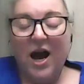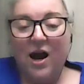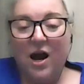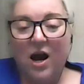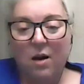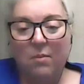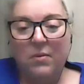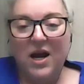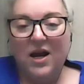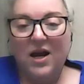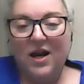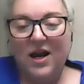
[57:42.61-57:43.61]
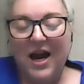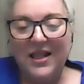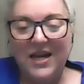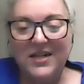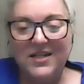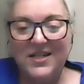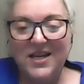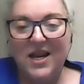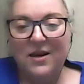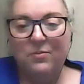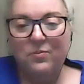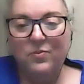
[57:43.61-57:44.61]
Um, I like to
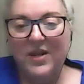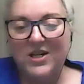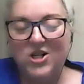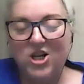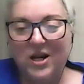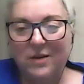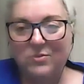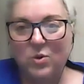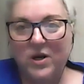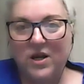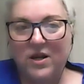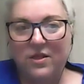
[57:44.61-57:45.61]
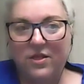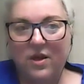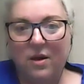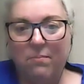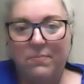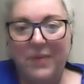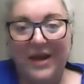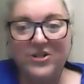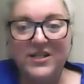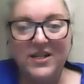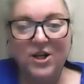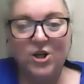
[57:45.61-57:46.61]
say that she comes with uh,
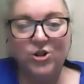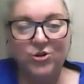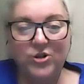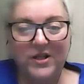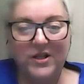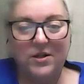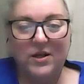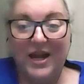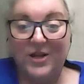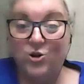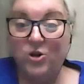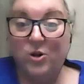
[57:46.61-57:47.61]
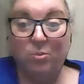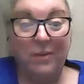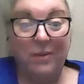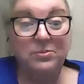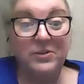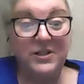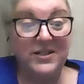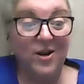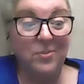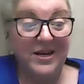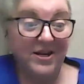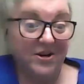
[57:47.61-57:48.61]
batteries included, as you can probably tell
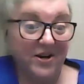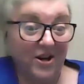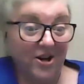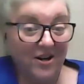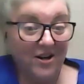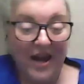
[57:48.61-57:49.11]
by hearing her.